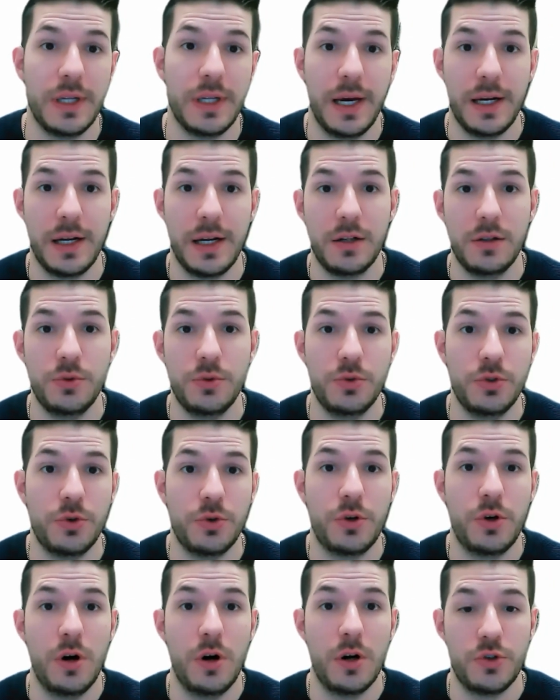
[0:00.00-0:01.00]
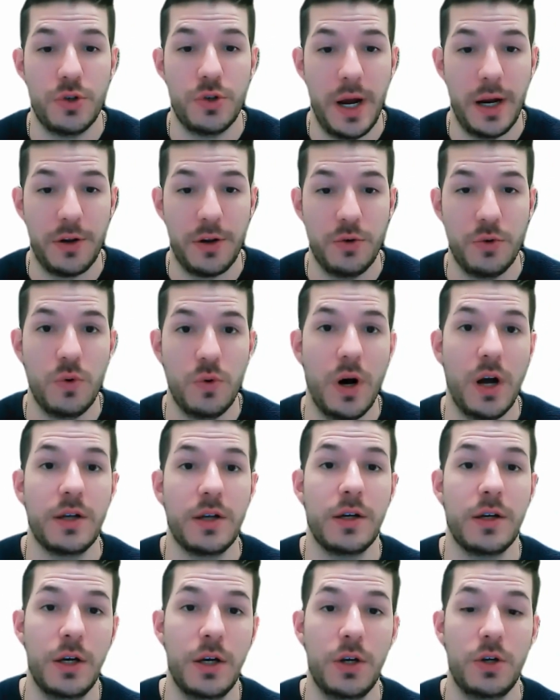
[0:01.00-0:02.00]
And that includes your contractor, who
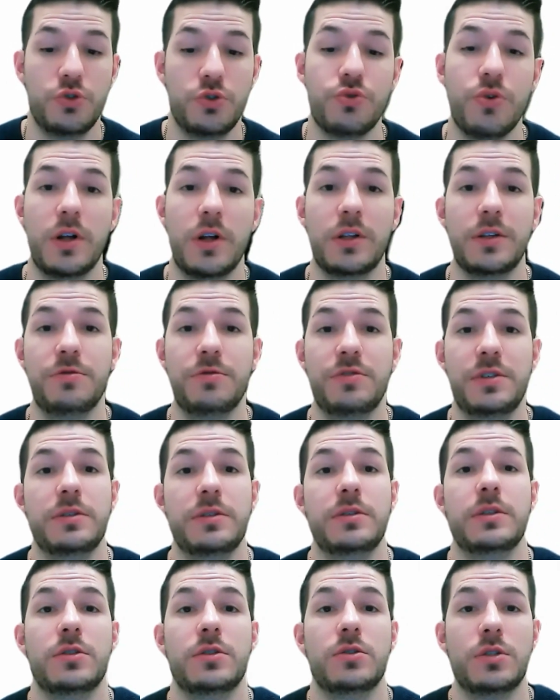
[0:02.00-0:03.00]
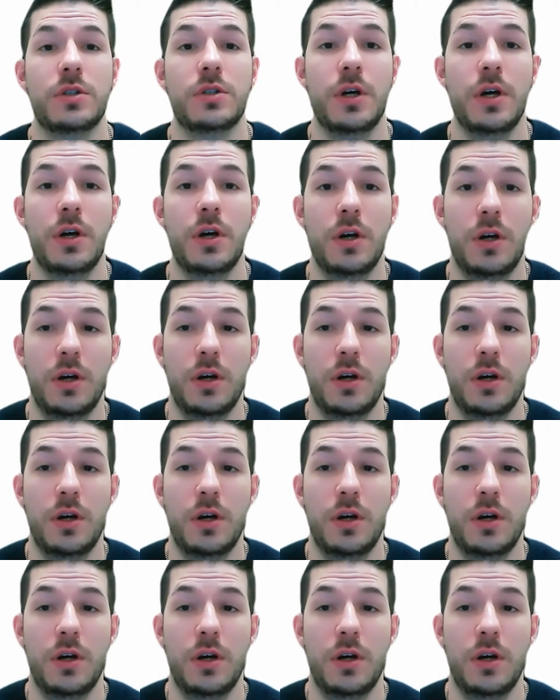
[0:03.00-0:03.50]
I strongly feel is